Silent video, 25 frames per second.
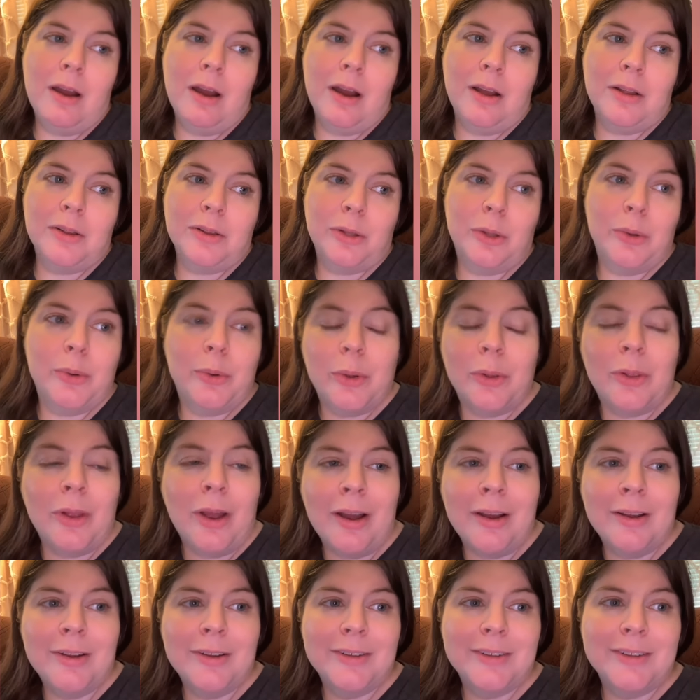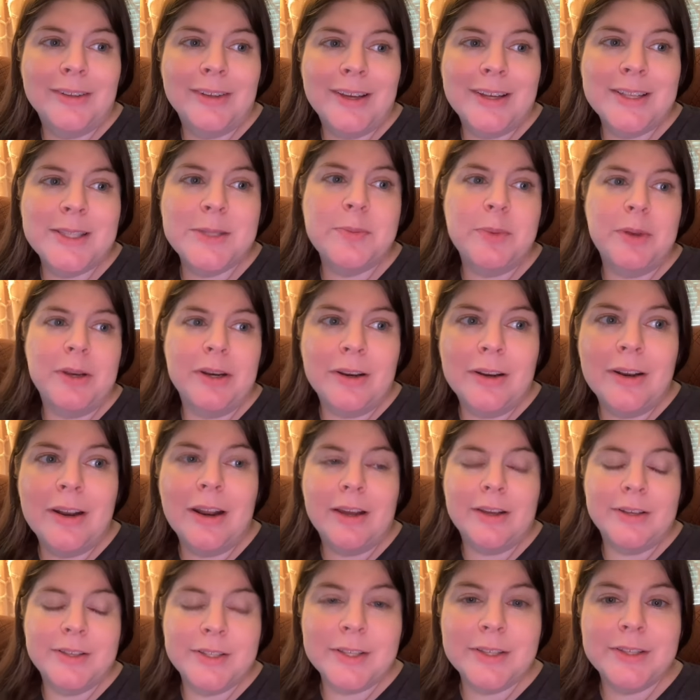Lucula. It's been a
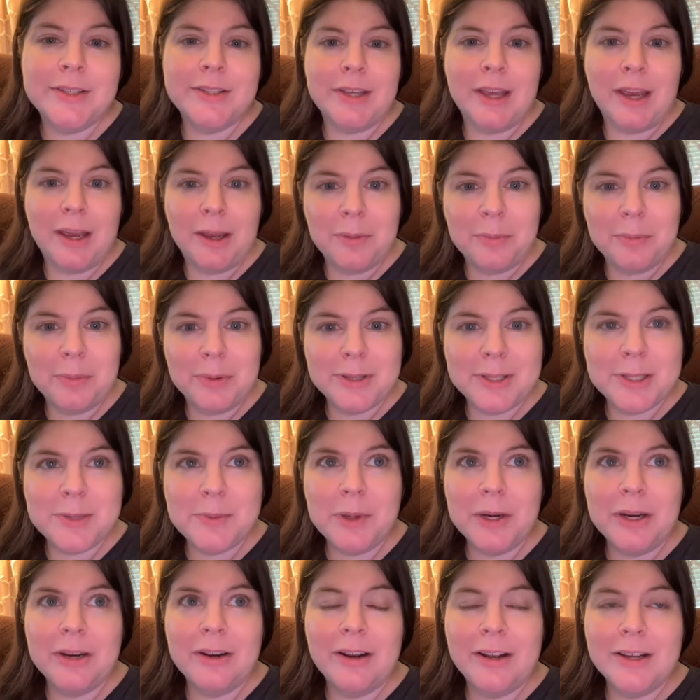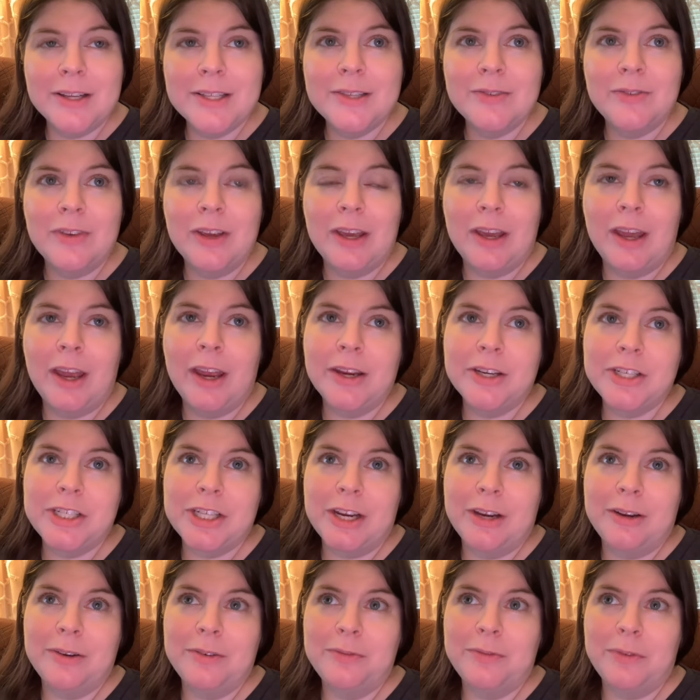nice escape. It's been a nice
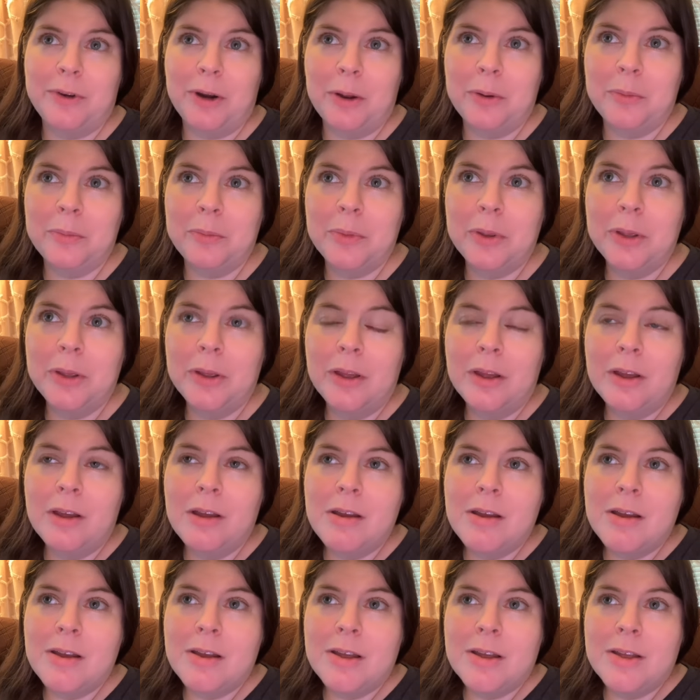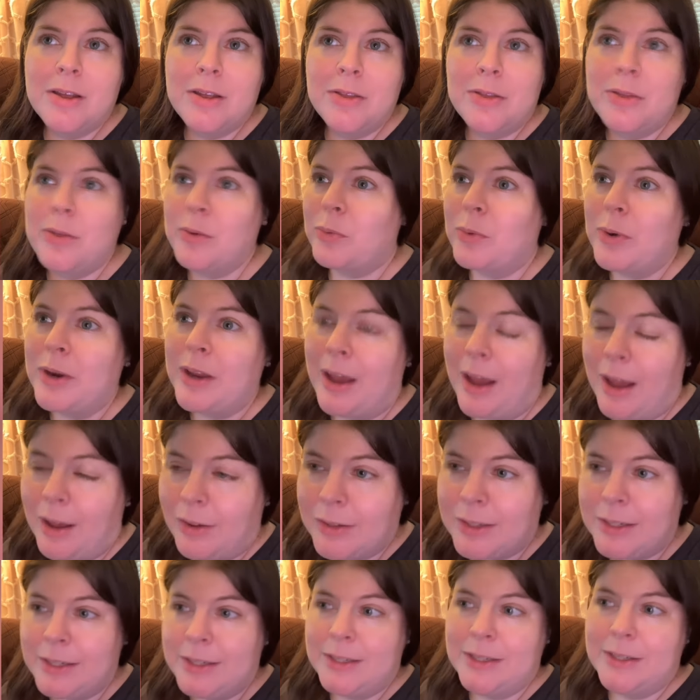vacation from the
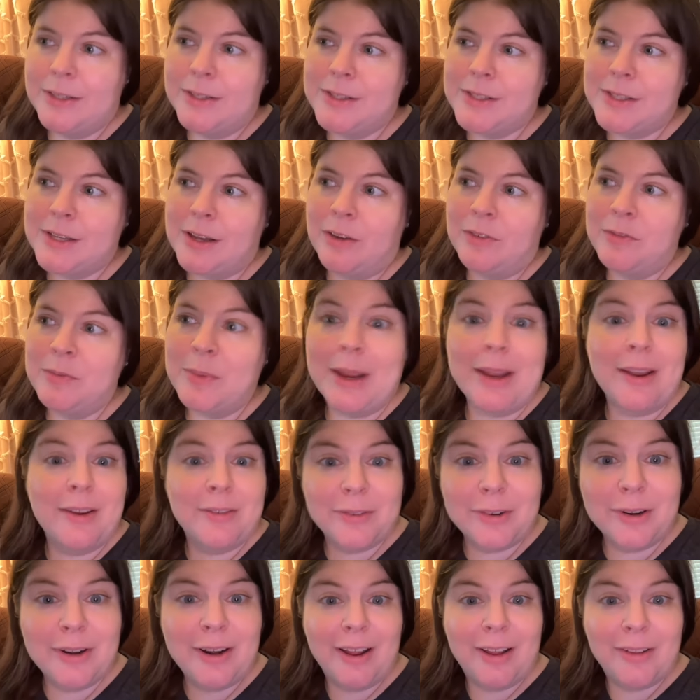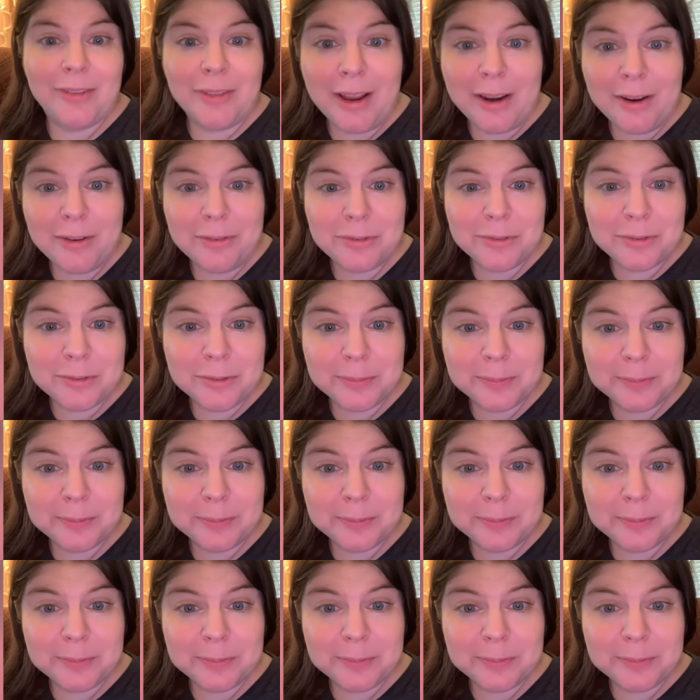realities of my everyday life.